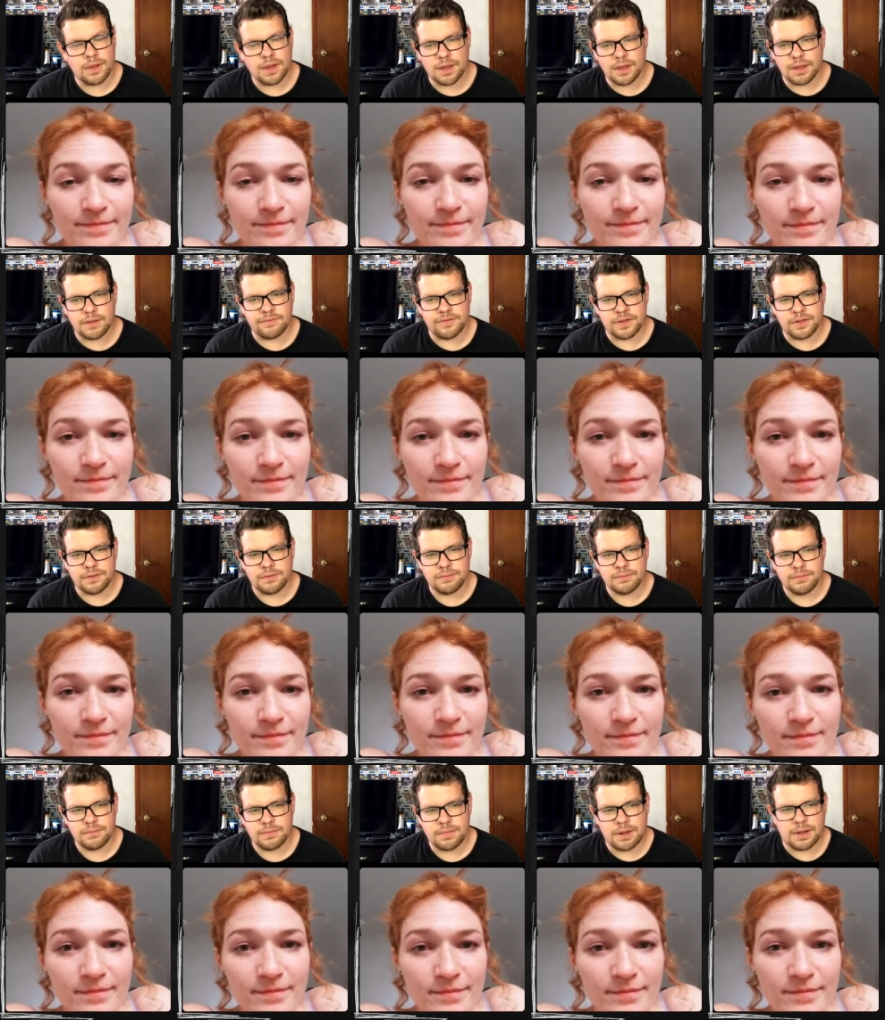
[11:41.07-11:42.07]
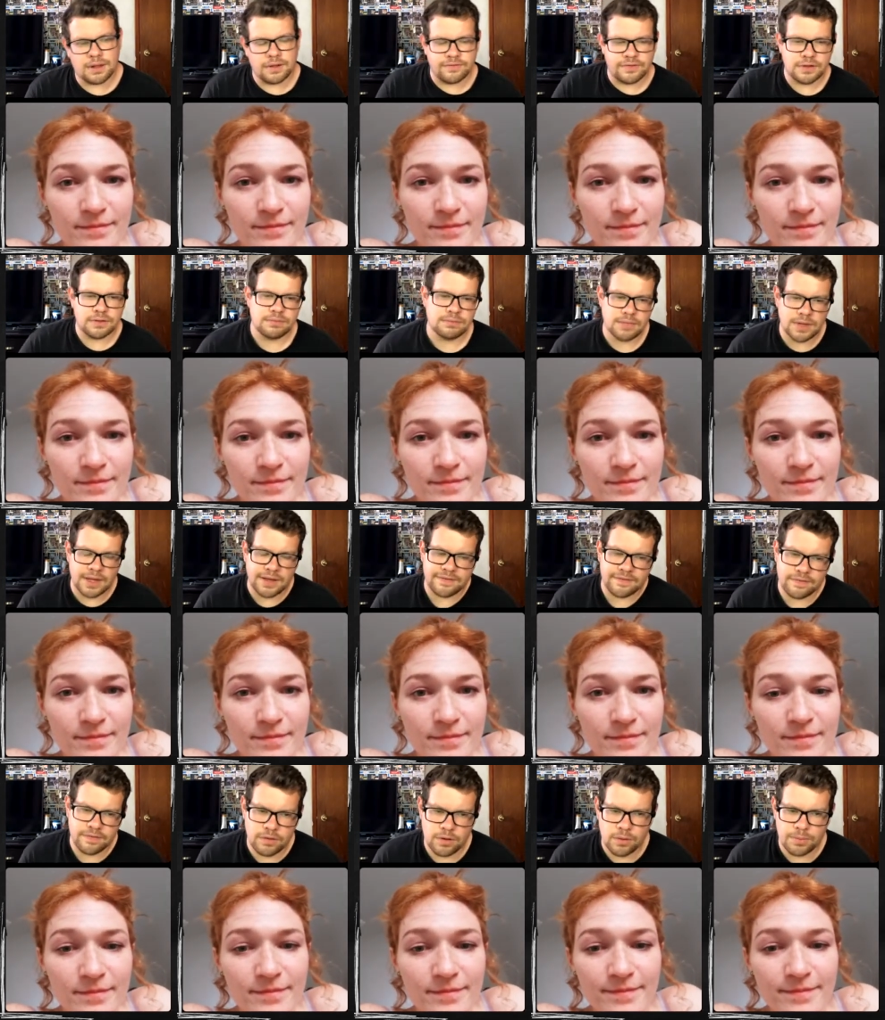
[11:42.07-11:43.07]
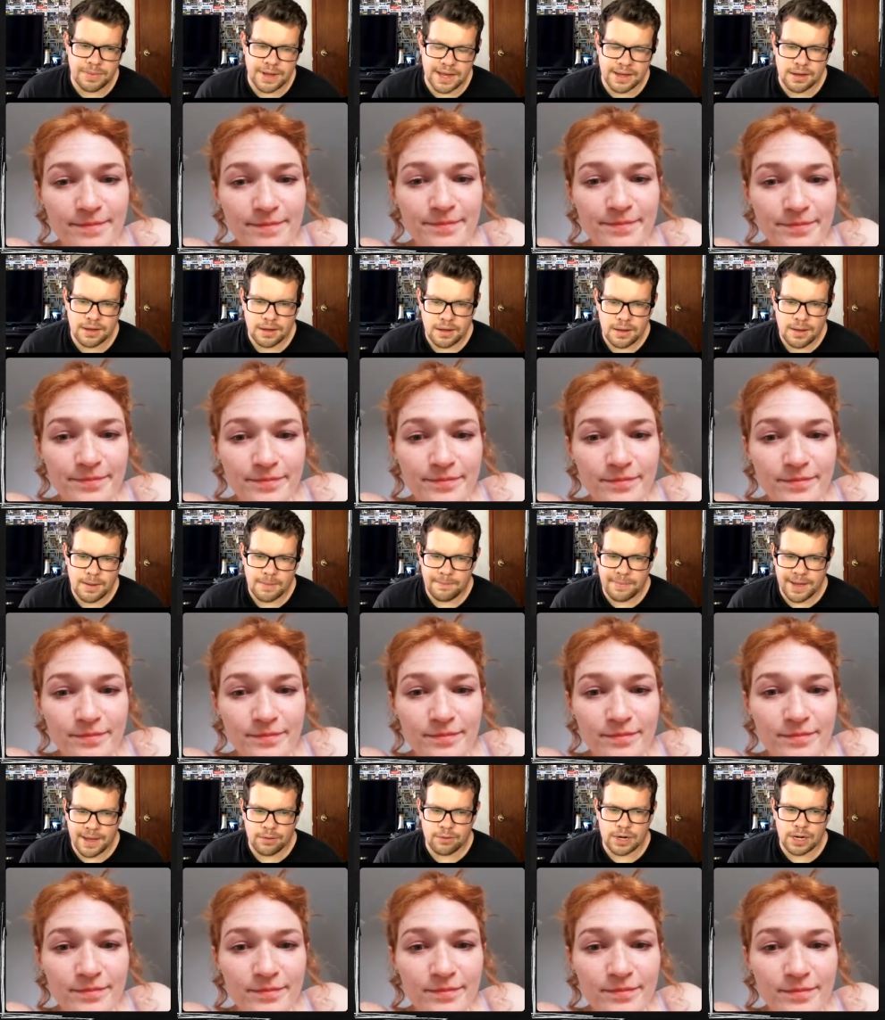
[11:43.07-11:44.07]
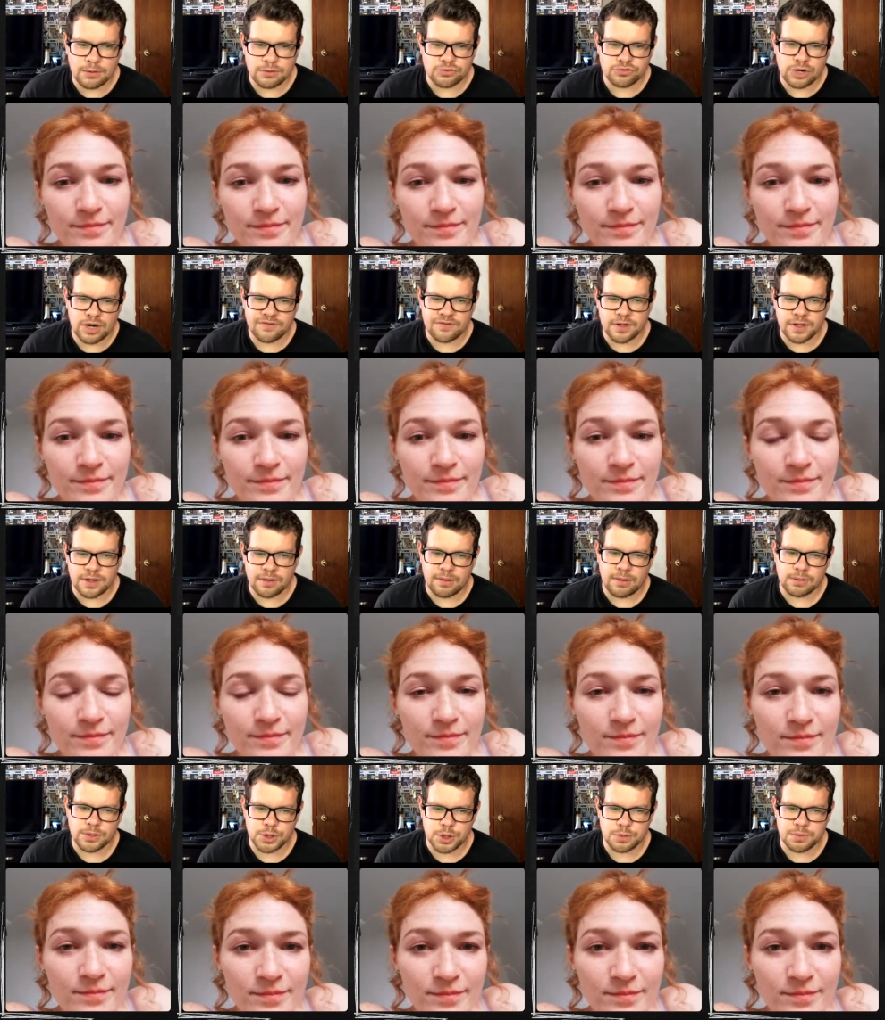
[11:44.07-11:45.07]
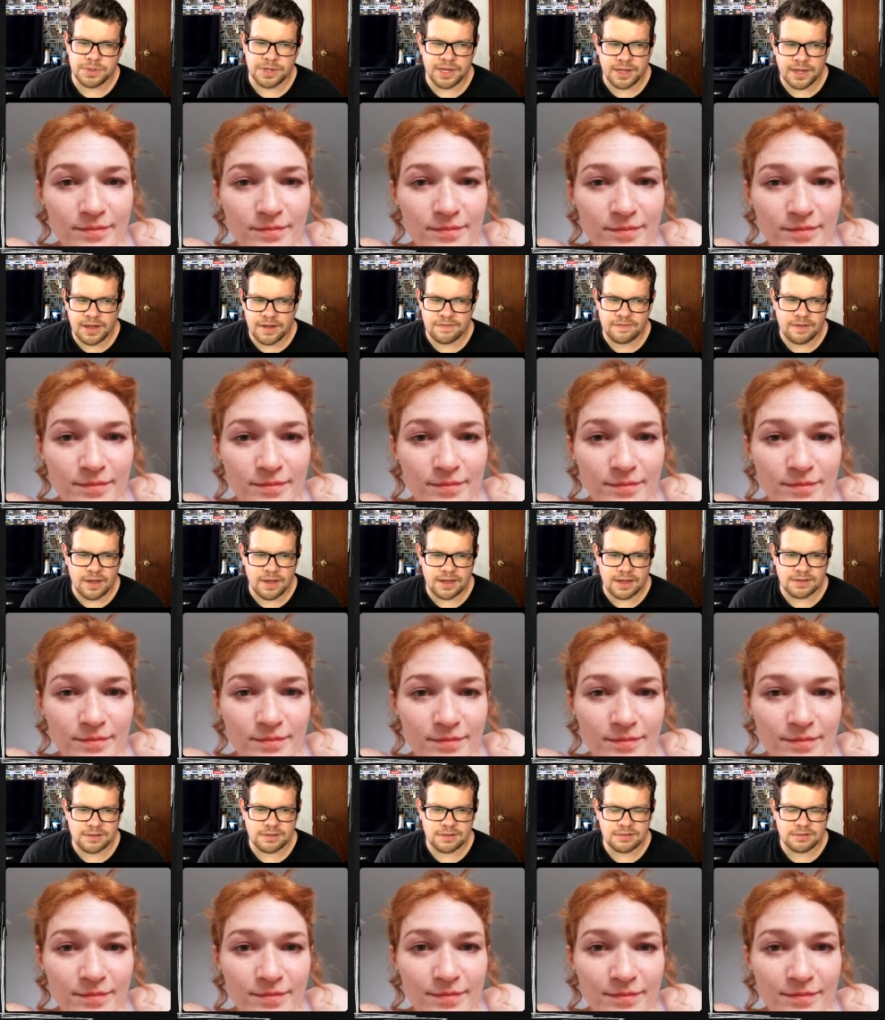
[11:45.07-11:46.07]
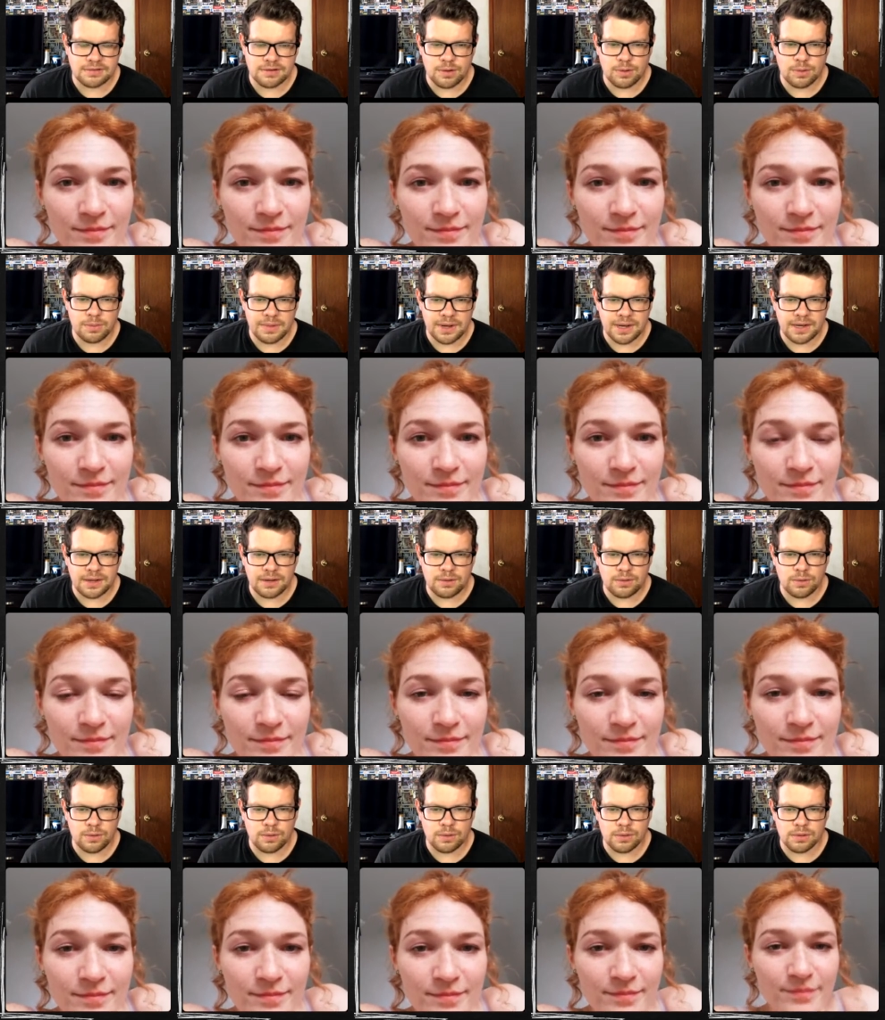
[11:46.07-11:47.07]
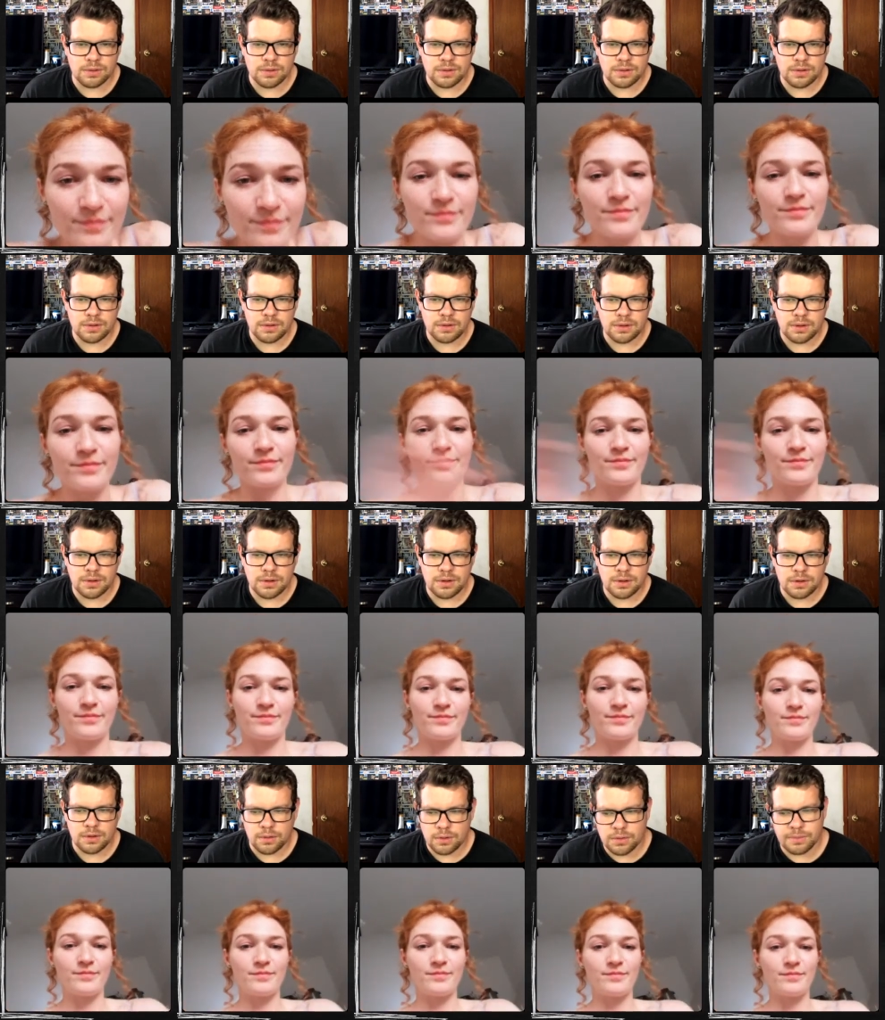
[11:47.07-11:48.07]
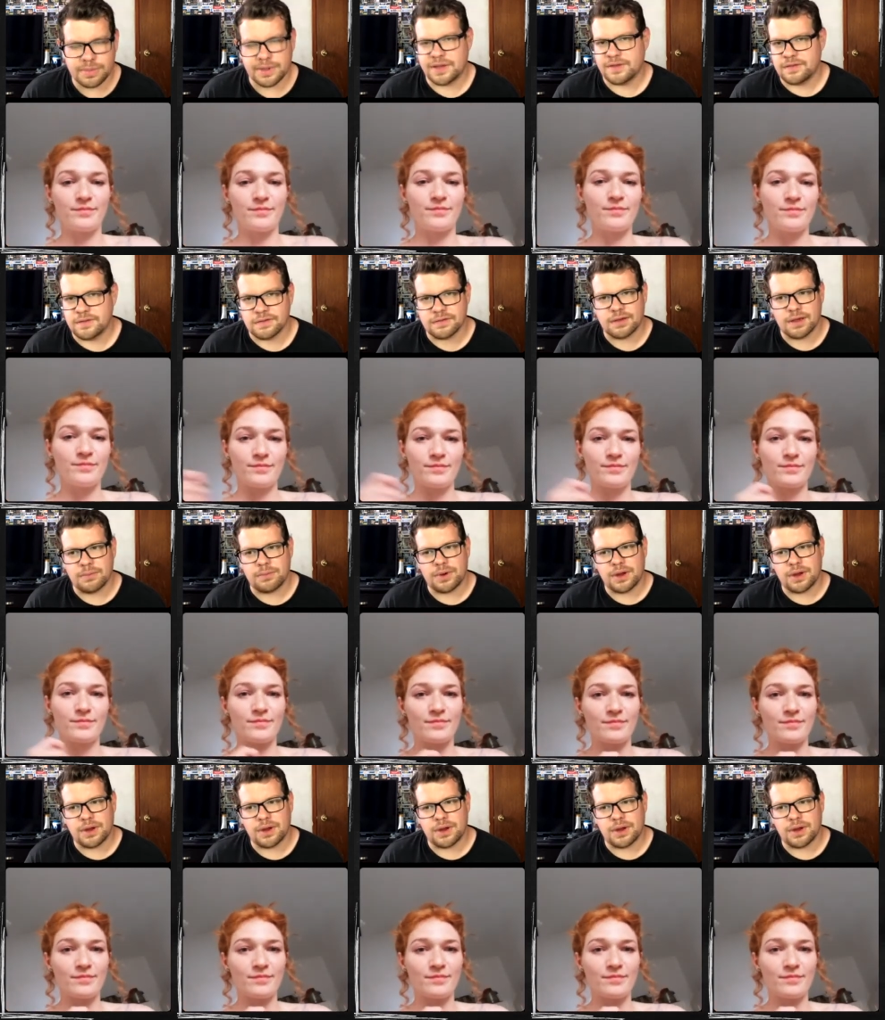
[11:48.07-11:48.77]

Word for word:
Speaker 1: Yeah, I love it. I love it. Yes, you know, back back when I was traveling around Germany, yes, they had so many cool, cool places.